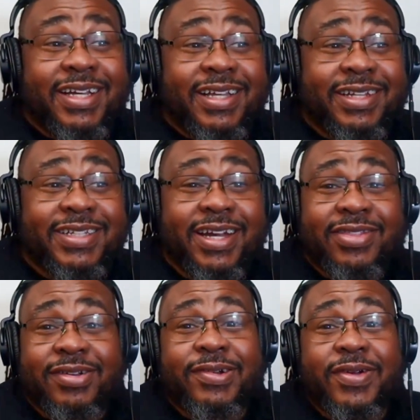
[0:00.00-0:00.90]
It looks like a
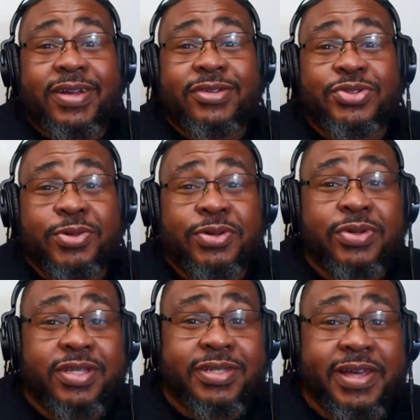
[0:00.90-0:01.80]
third grader drew it
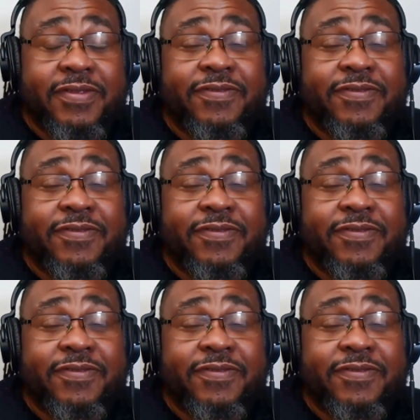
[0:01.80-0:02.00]
with his left